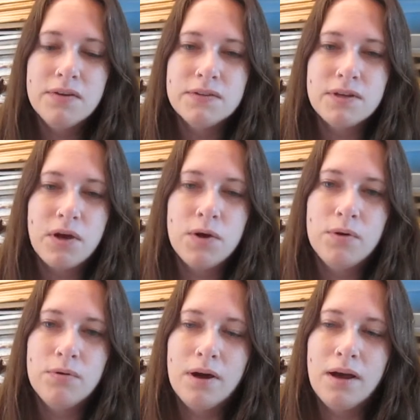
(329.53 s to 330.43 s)

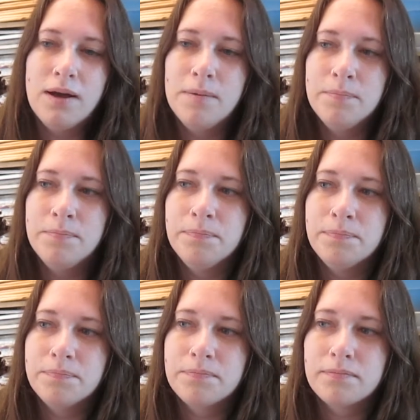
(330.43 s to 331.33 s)
So I'd
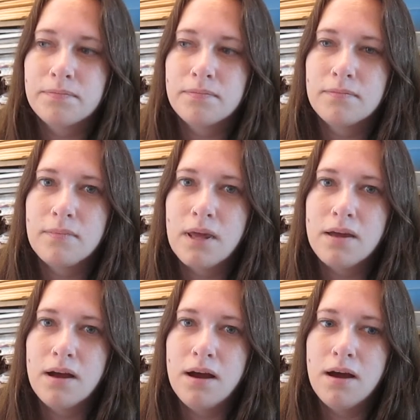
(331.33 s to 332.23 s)

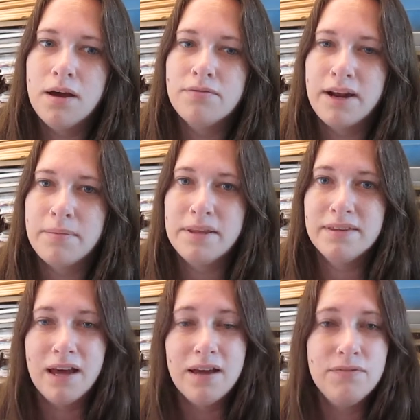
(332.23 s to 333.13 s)
recommend that.